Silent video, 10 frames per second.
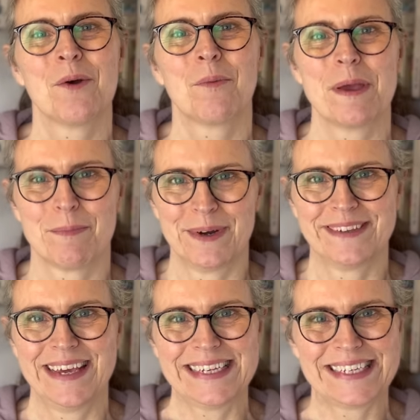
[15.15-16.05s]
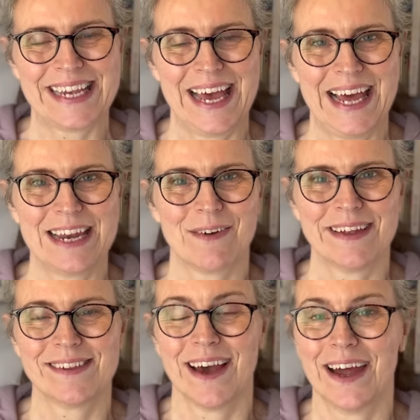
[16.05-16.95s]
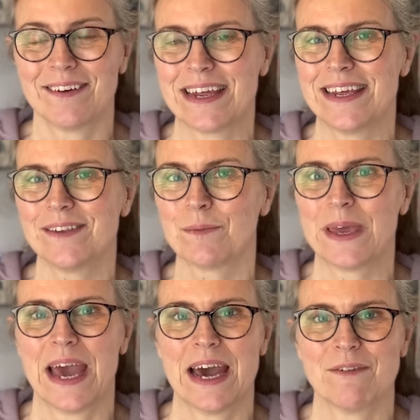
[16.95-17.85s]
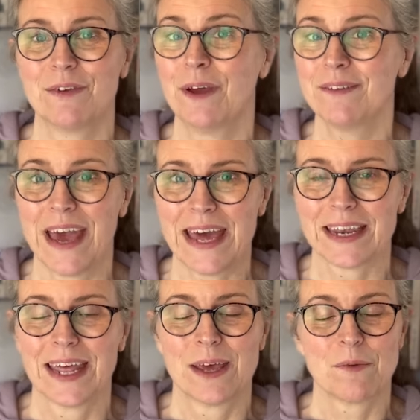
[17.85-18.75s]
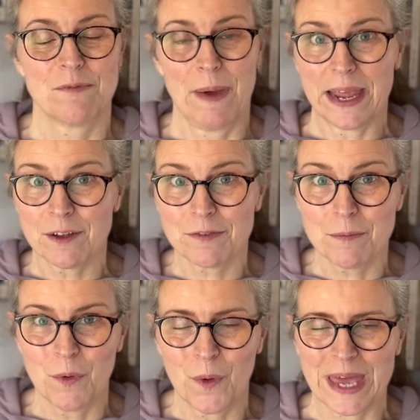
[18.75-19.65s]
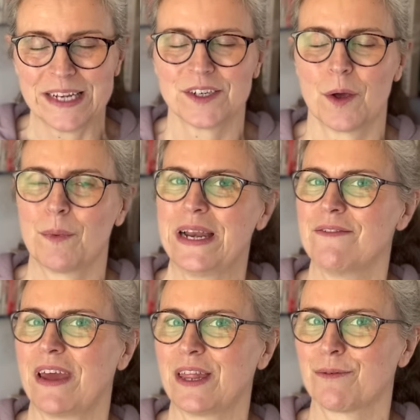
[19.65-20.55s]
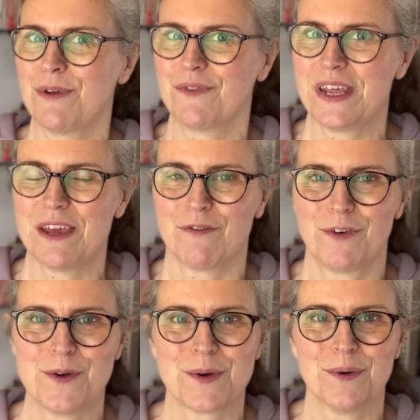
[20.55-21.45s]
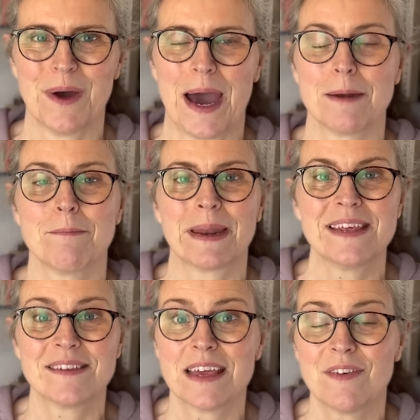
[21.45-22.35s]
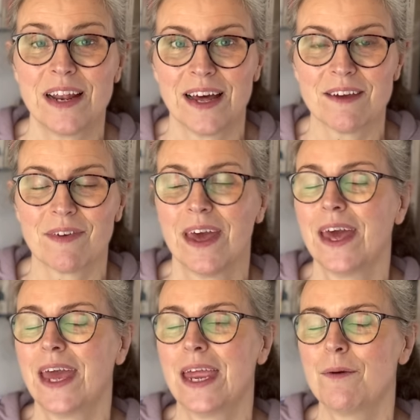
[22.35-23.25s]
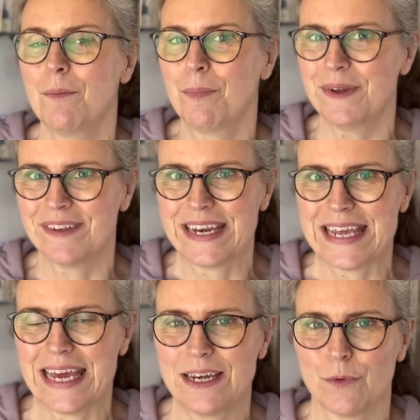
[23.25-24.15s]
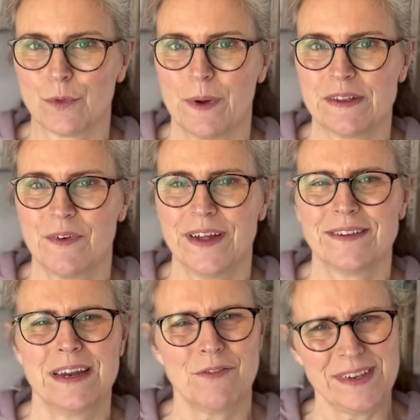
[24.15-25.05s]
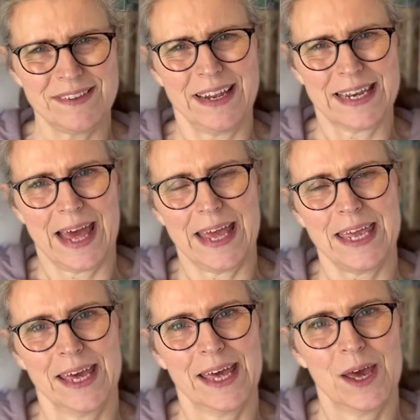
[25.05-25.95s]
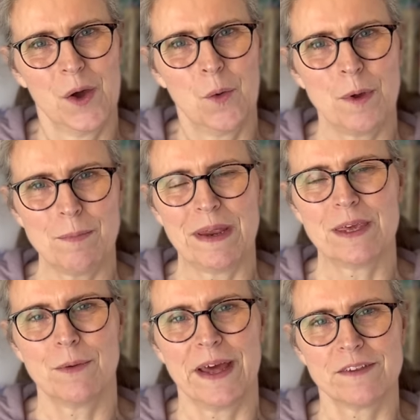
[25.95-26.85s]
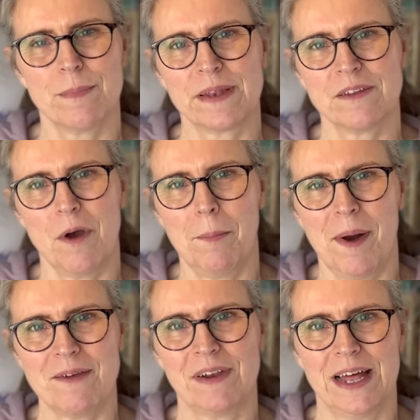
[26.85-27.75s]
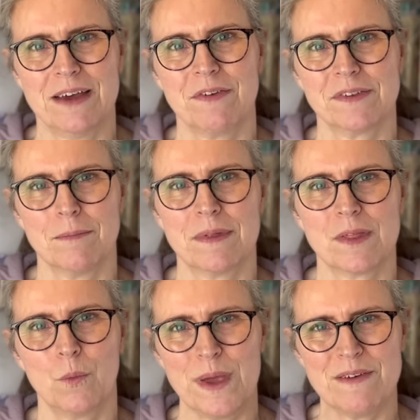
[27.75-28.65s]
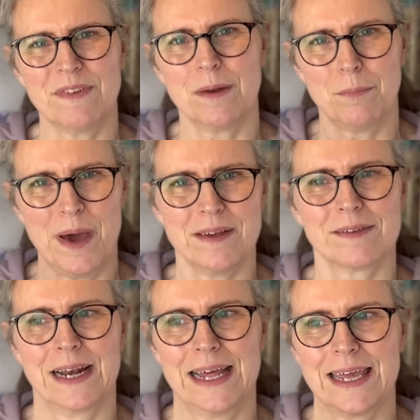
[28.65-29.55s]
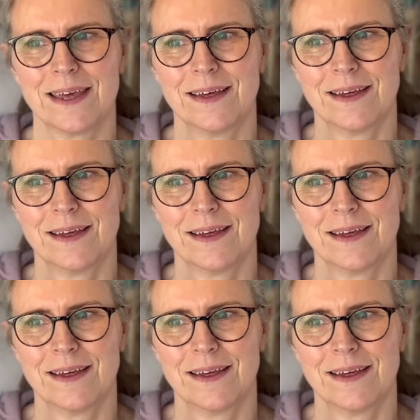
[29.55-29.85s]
We're British early retirees, we have no debt, we've paid off the mortgage, and we live a thrifty, frugal and money-saving life here in Brittany in northwest France. And every Sunday we bring you an aspect of our private life and something that we have done personally